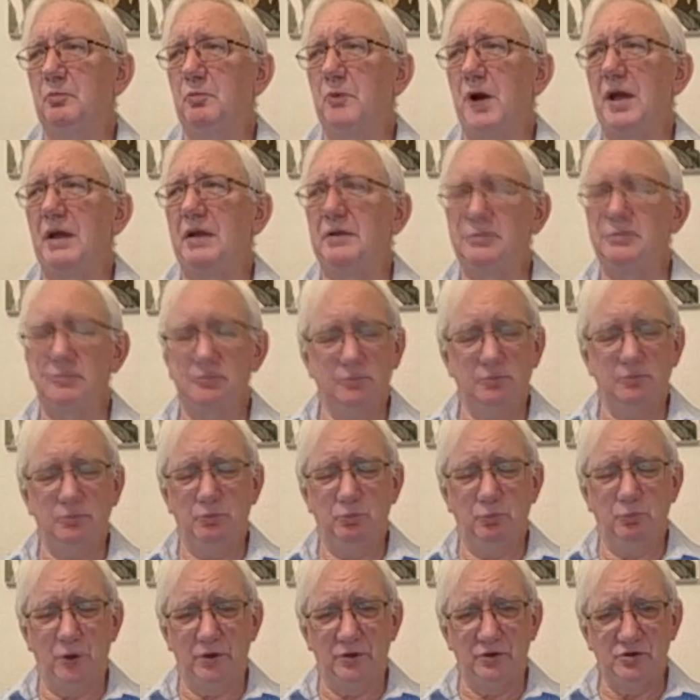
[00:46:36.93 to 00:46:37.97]
when
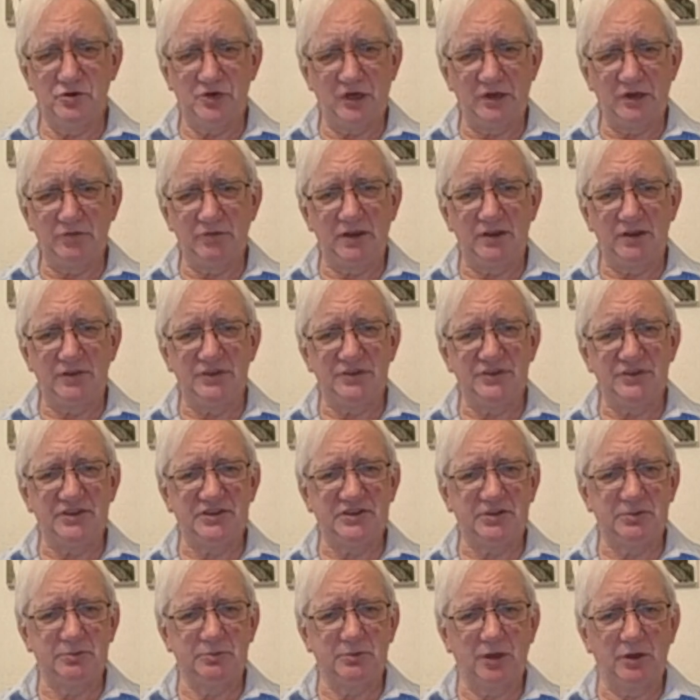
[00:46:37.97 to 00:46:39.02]
one generator
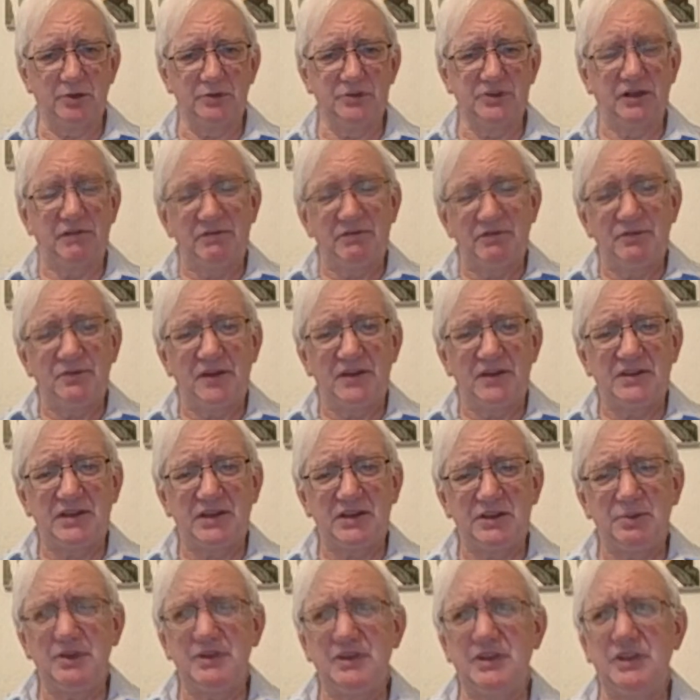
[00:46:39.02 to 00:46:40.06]
system goes down, they
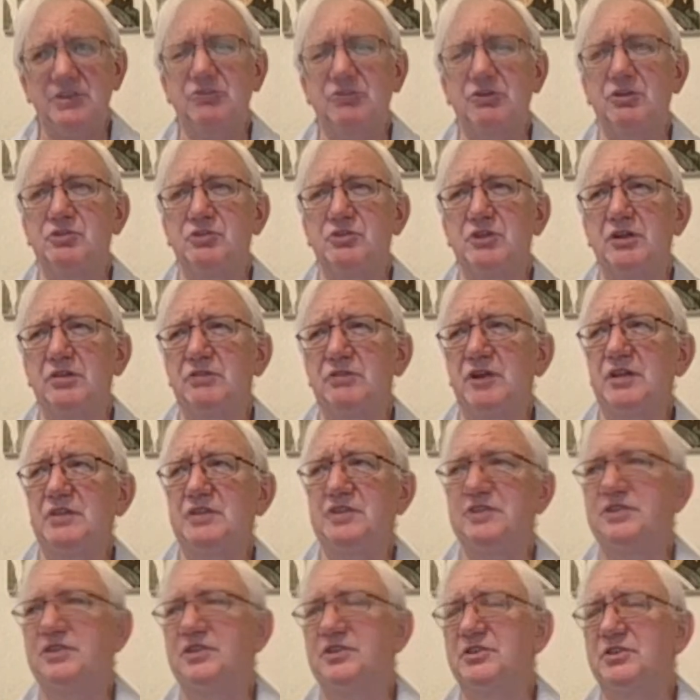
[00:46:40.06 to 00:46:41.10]
tend to be district
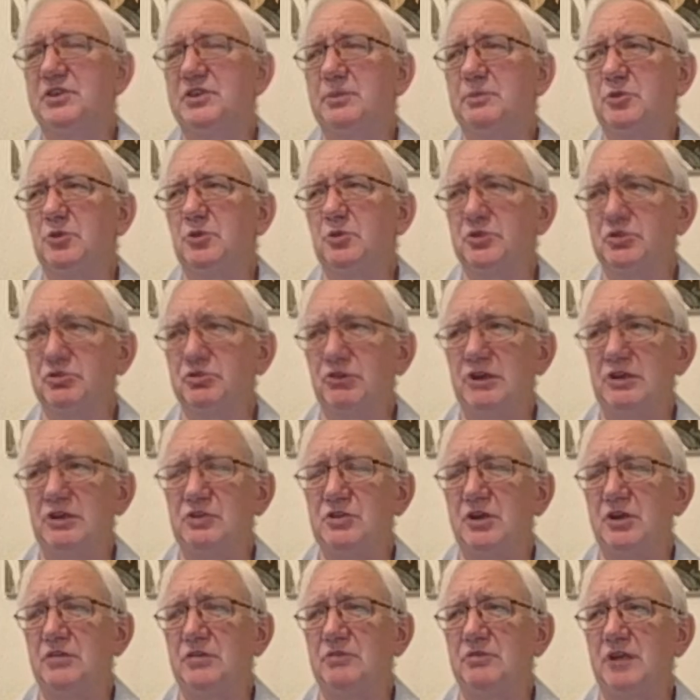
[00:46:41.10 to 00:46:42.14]
generator systems or street
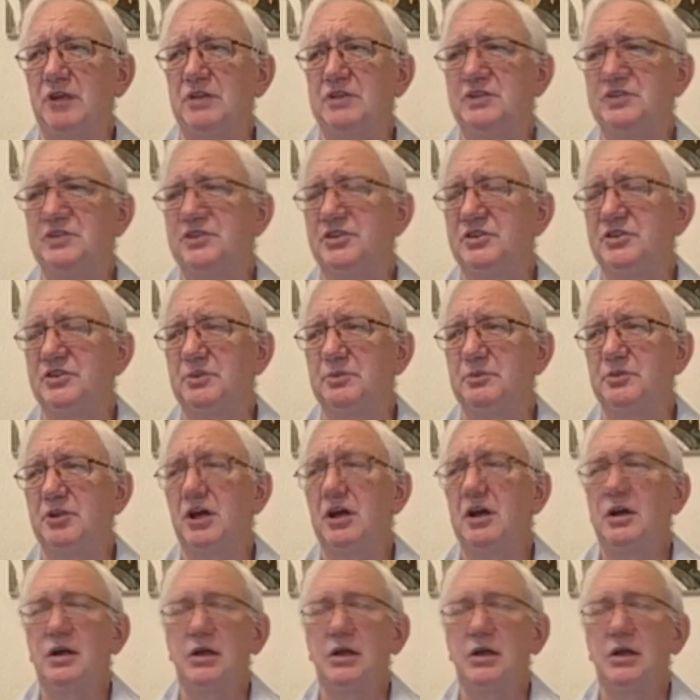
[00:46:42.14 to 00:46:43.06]
generator systems.